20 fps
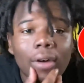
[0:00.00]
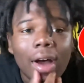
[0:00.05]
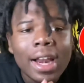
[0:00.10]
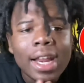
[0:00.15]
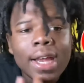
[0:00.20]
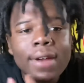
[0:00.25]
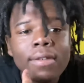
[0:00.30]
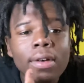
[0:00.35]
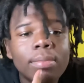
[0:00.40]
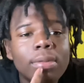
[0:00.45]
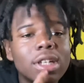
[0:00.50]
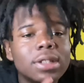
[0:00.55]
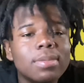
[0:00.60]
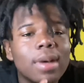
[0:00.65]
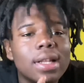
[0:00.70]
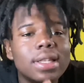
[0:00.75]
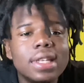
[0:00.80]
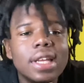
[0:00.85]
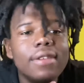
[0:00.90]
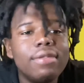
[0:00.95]
I didn't even brush my
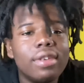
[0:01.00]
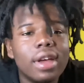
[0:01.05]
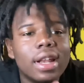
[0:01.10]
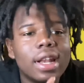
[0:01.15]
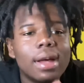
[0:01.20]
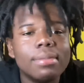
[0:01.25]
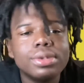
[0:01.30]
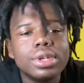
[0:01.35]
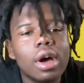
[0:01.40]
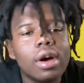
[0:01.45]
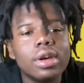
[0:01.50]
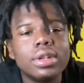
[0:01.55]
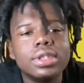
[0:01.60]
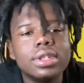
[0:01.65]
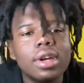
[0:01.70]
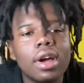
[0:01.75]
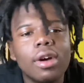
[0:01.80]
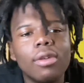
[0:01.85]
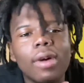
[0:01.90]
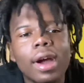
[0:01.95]
teeth yet, and I'm talking to
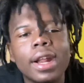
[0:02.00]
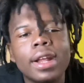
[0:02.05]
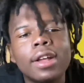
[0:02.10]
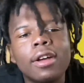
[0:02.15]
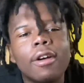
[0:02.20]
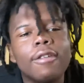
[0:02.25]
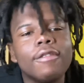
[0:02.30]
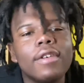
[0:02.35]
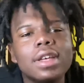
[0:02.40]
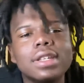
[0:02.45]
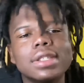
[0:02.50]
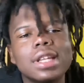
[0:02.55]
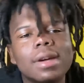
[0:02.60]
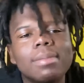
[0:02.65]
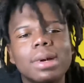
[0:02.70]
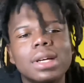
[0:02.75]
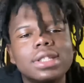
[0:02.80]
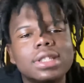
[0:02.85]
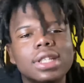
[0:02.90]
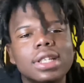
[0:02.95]
y'all, writing y'all face like
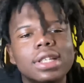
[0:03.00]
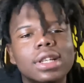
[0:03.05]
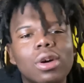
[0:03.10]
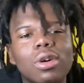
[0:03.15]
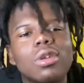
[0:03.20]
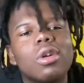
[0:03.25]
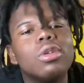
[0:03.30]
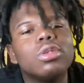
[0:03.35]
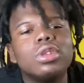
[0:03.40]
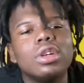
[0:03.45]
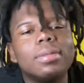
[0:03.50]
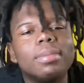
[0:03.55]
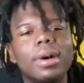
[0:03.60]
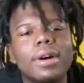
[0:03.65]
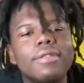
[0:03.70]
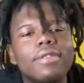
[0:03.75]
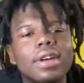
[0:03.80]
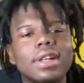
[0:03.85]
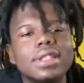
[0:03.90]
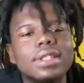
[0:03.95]
my shit don't go through the
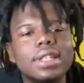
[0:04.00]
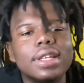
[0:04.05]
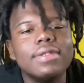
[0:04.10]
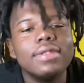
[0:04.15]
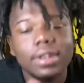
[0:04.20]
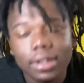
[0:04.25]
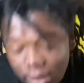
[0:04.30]
motherfucking TV.